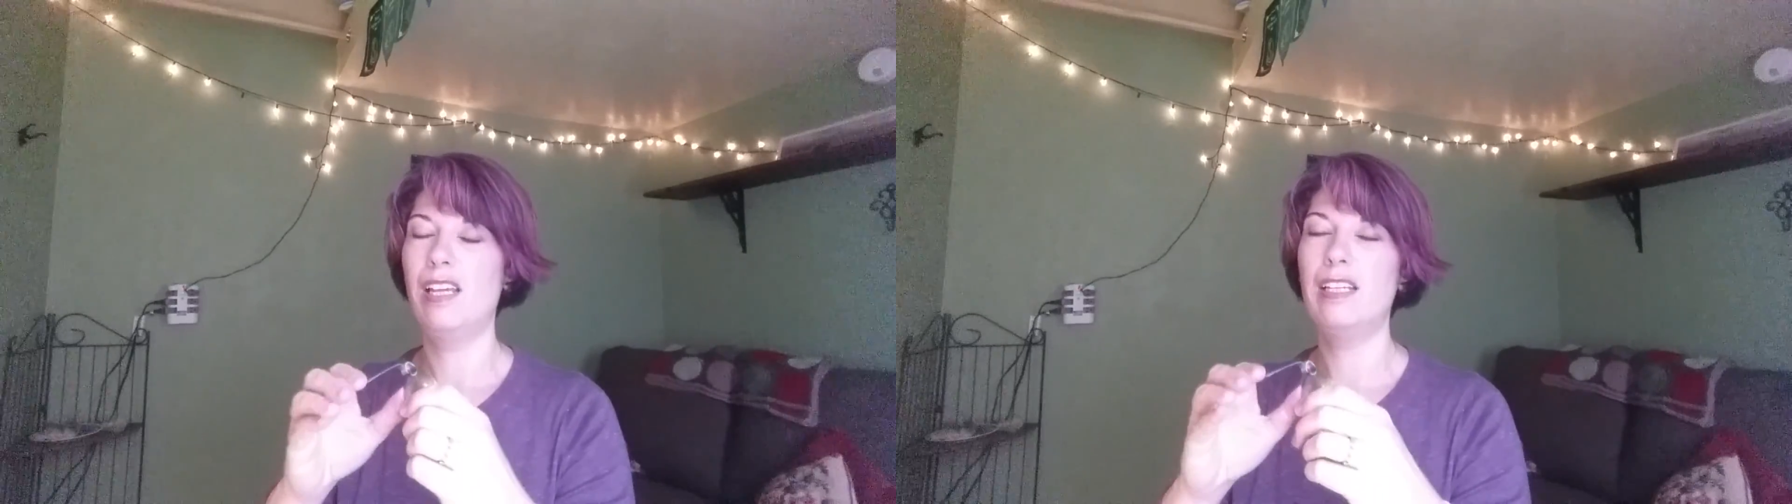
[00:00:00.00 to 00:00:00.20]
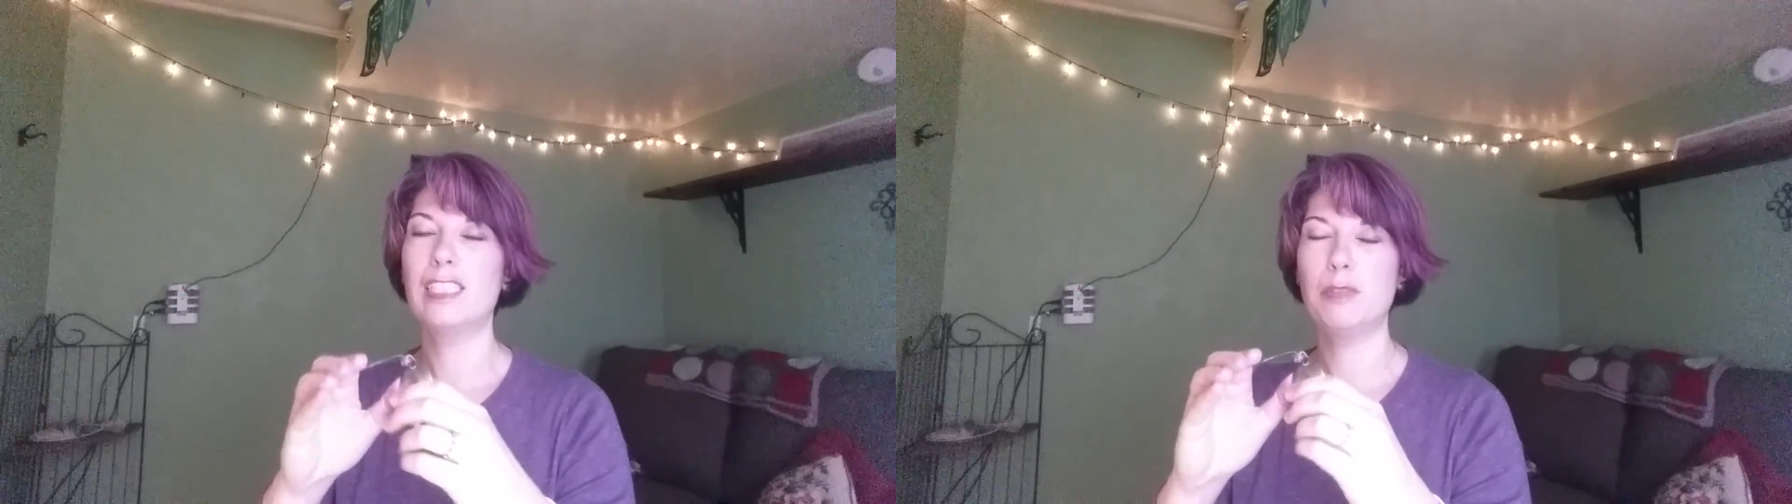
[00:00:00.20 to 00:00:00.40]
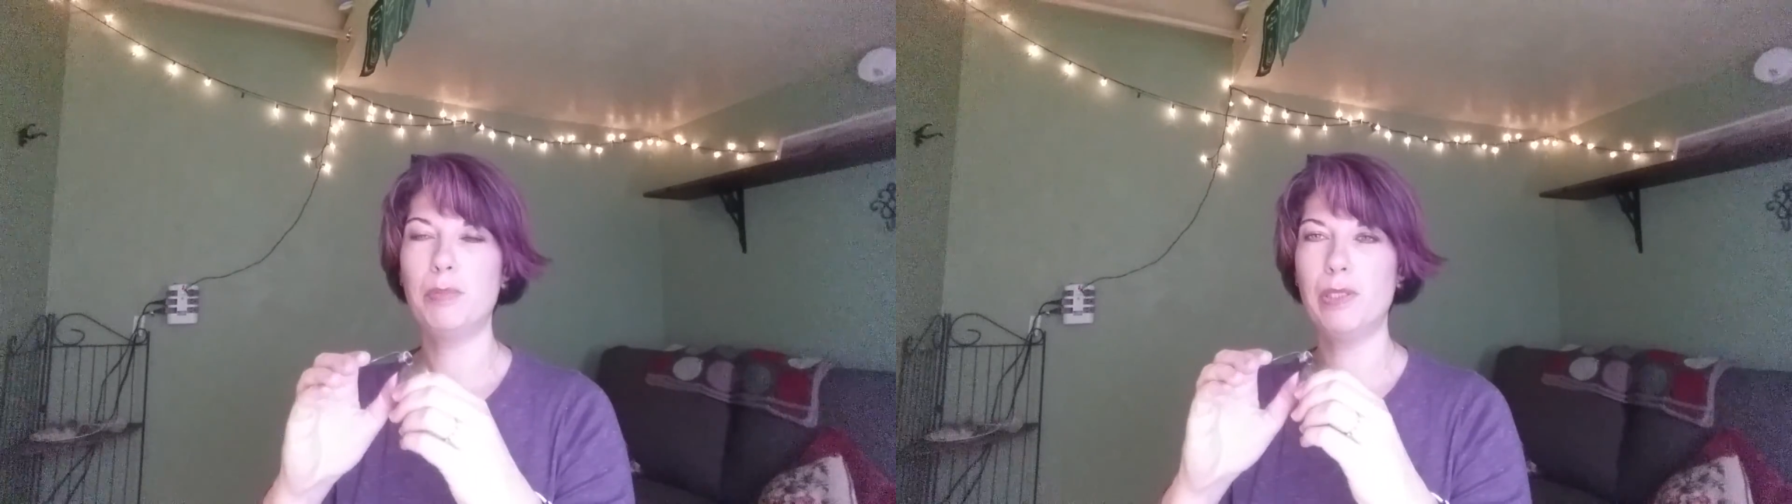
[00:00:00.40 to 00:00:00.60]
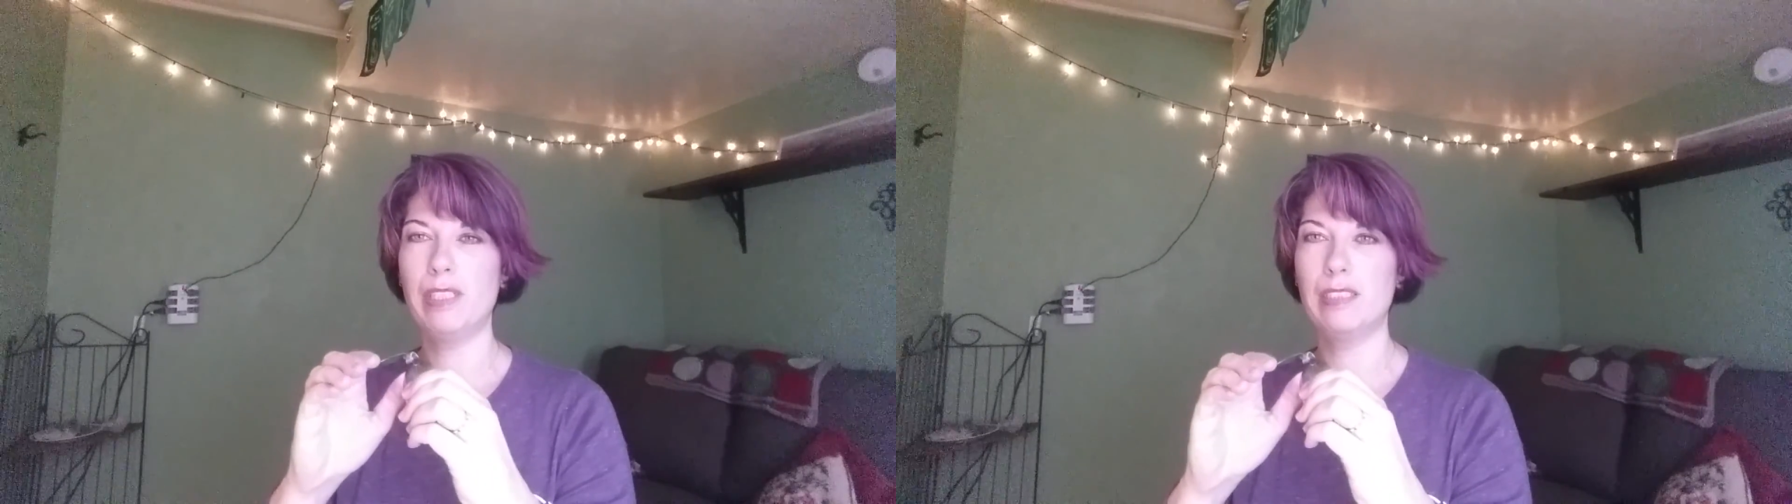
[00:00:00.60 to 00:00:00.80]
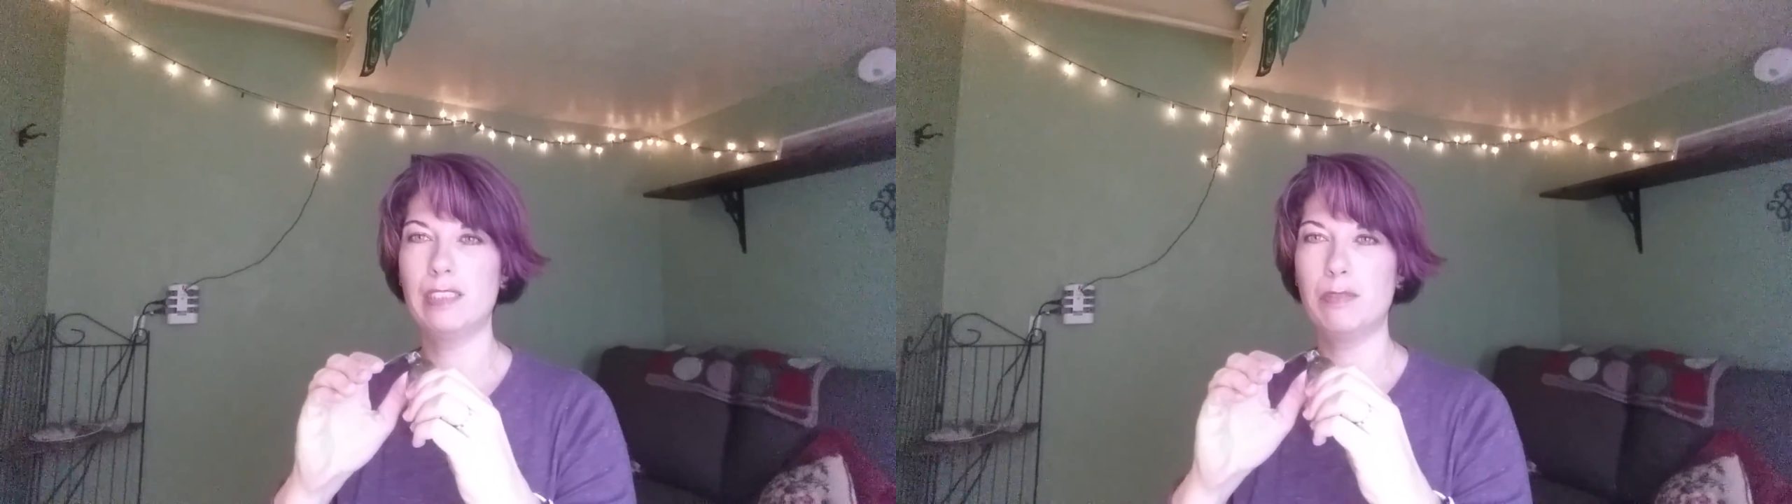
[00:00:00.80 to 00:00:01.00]
and
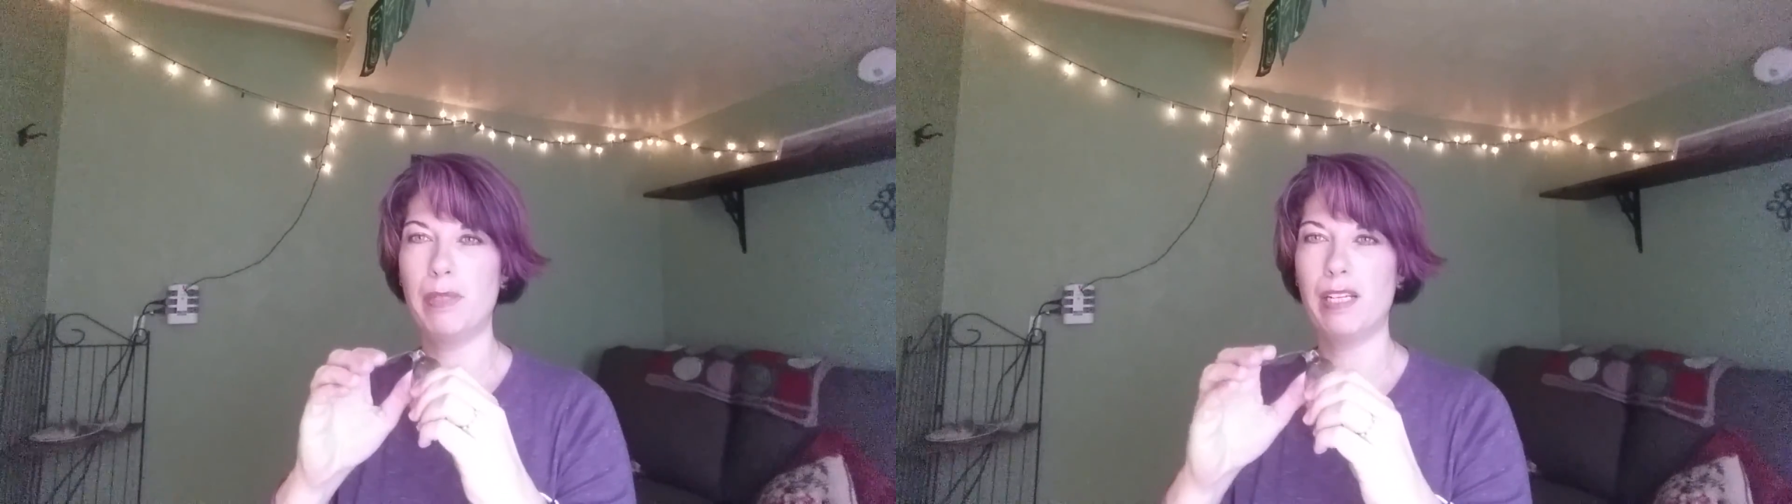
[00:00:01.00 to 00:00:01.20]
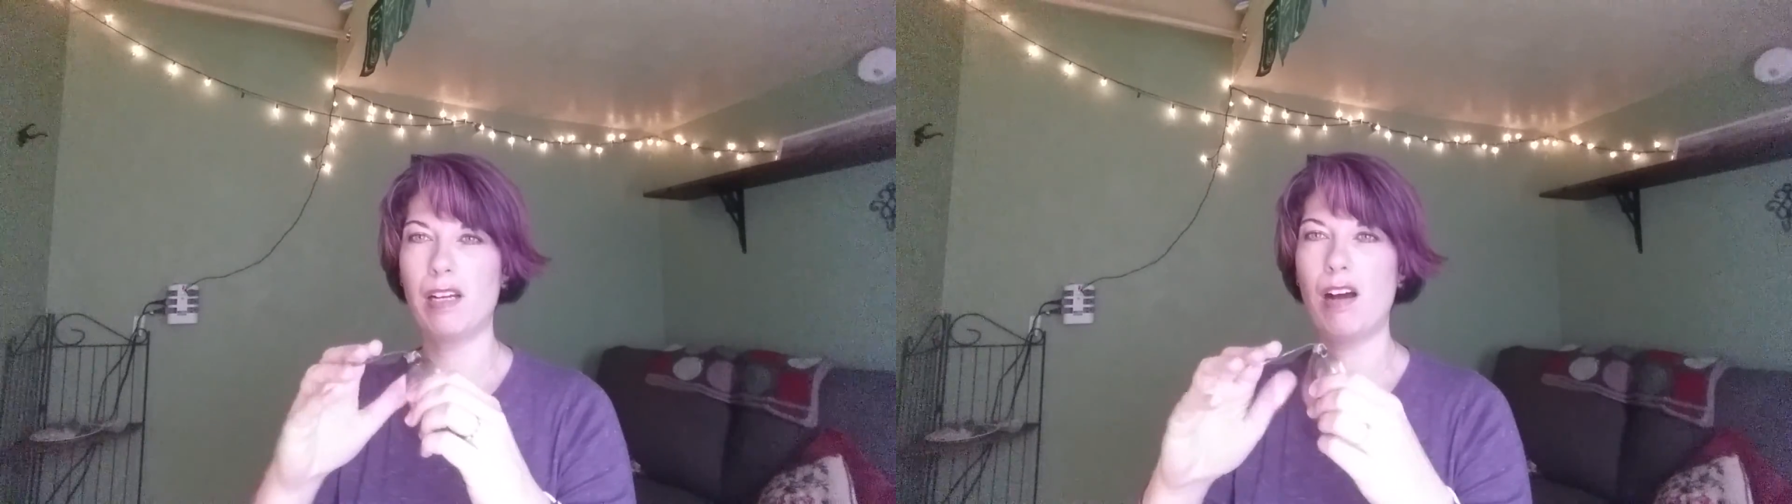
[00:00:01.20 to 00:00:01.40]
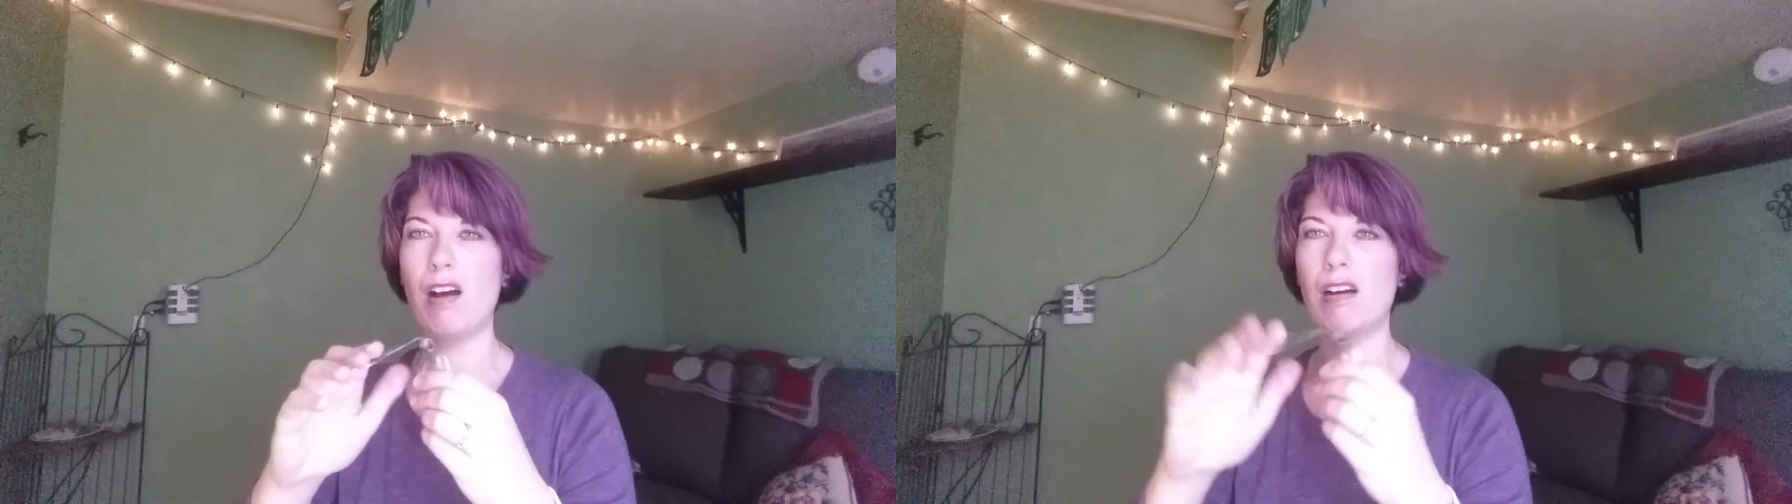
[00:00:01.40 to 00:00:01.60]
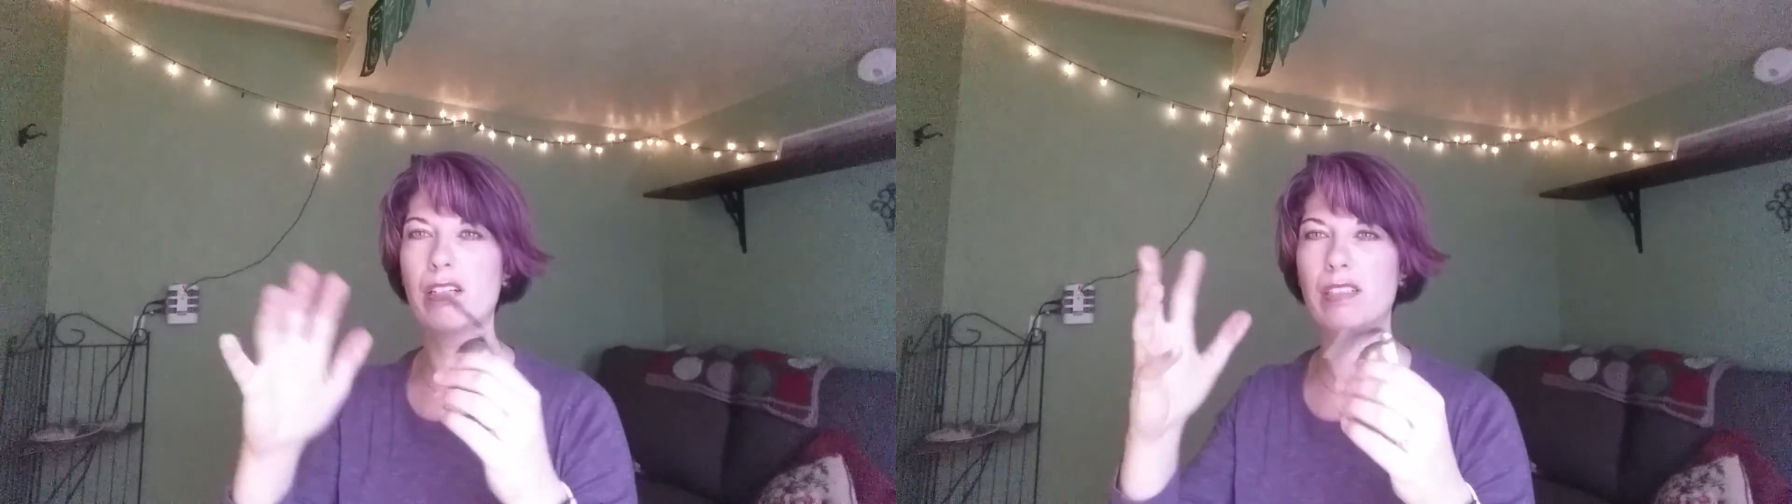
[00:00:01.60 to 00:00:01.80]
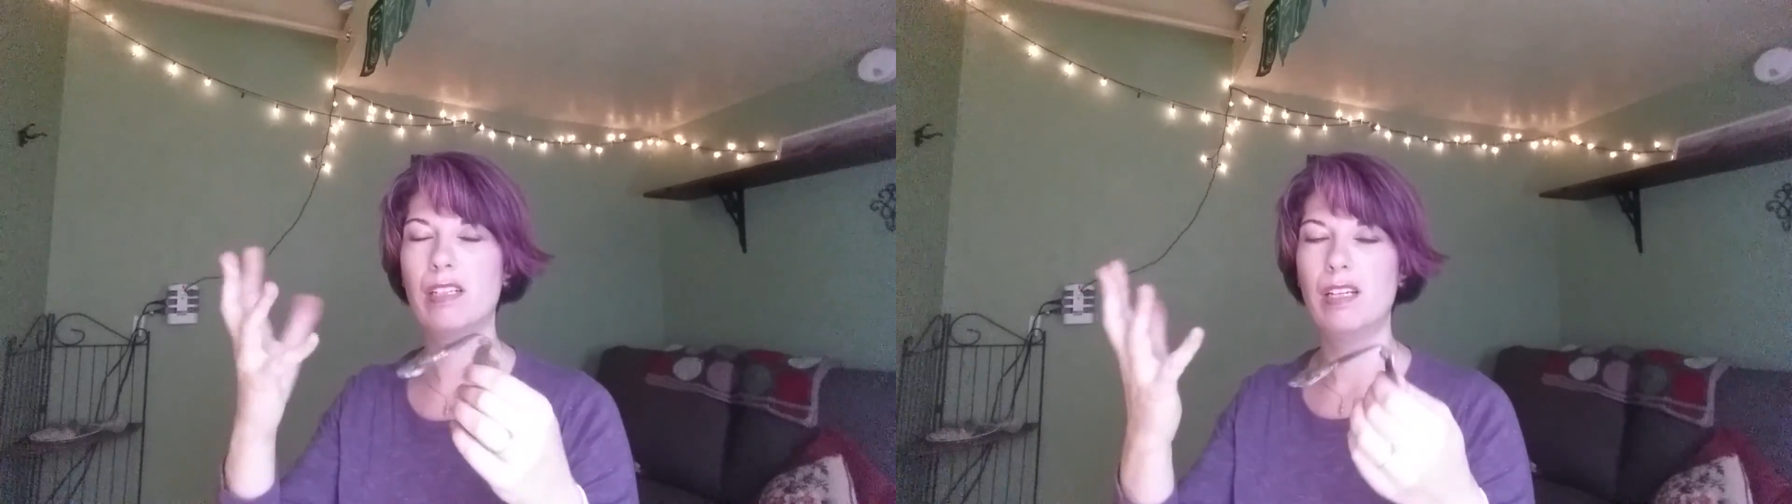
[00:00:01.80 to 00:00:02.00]
experience as being hard,